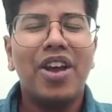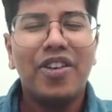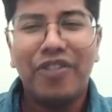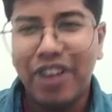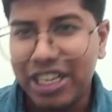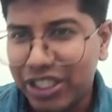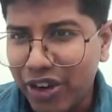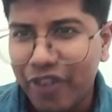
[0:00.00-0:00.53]

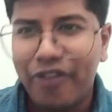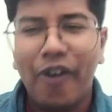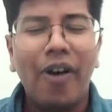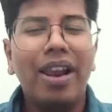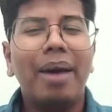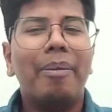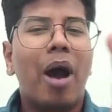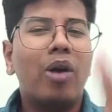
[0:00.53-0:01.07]
First of all,
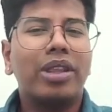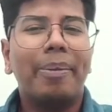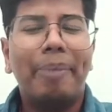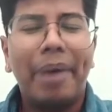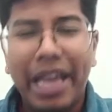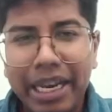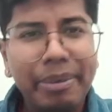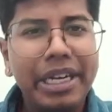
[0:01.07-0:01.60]
about the
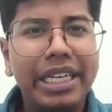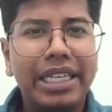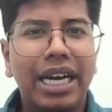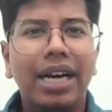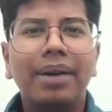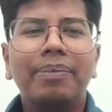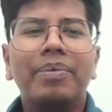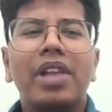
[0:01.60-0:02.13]
perimeter.